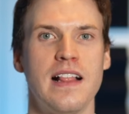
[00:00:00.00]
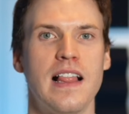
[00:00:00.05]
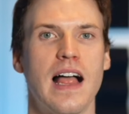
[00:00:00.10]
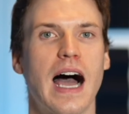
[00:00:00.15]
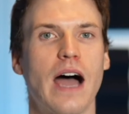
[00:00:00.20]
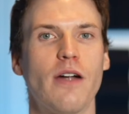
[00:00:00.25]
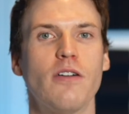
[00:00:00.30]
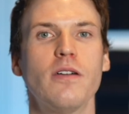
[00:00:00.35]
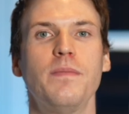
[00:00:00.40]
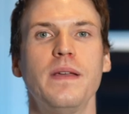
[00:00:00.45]

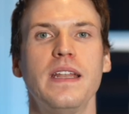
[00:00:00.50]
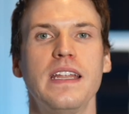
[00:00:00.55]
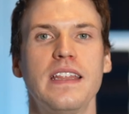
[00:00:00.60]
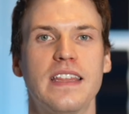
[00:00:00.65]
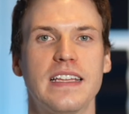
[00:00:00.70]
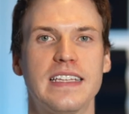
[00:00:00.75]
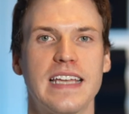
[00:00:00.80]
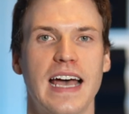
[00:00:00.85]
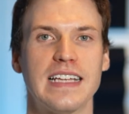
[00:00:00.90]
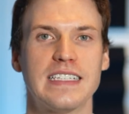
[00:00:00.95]
I repeated the
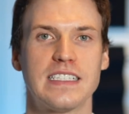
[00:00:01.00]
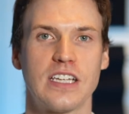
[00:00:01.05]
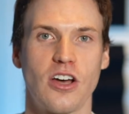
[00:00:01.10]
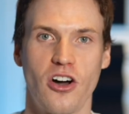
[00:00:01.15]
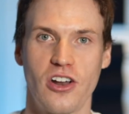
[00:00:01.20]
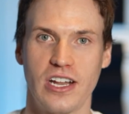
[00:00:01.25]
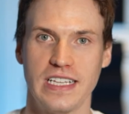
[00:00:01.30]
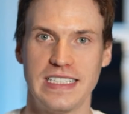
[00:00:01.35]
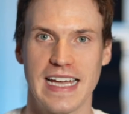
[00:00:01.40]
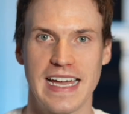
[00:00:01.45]
tests
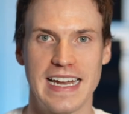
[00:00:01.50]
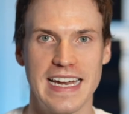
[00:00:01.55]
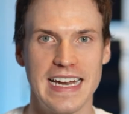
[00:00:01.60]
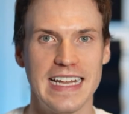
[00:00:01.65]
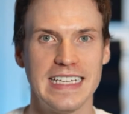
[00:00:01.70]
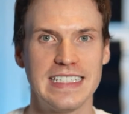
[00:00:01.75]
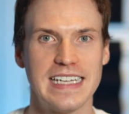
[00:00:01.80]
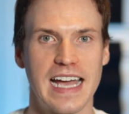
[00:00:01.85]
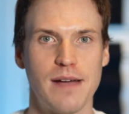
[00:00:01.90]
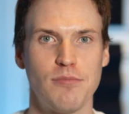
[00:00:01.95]
on a 1080
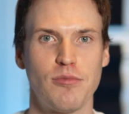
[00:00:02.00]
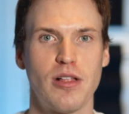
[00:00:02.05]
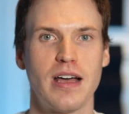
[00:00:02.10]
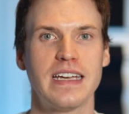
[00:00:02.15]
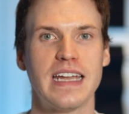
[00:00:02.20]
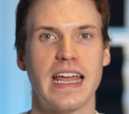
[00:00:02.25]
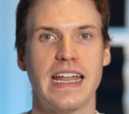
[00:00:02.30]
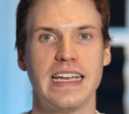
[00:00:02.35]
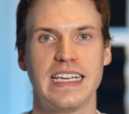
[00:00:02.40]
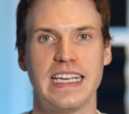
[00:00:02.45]
timeline,
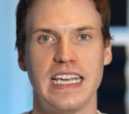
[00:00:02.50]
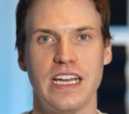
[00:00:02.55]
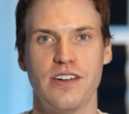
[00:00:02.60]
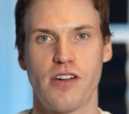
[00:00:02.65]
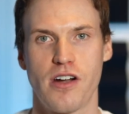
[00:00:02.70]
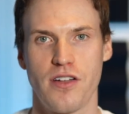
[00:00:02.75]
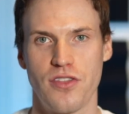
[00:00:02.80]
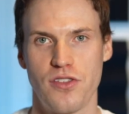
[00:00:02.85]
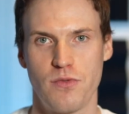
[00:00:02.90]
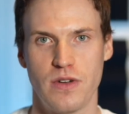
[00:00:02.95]
and here
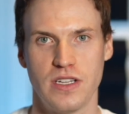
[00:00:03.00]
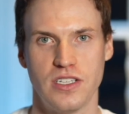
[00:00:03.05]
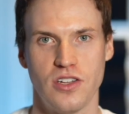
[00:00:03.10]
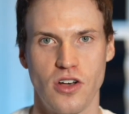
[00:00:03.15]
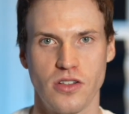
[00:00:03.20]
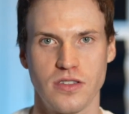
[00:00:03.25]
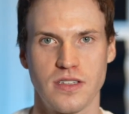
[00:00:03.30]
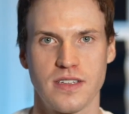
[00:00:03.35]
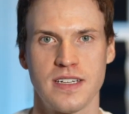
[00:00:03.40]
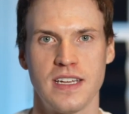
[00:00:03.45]
are the
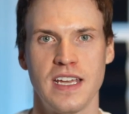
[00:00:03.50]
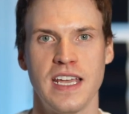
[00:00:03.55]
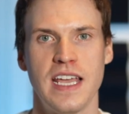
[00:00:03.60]
results.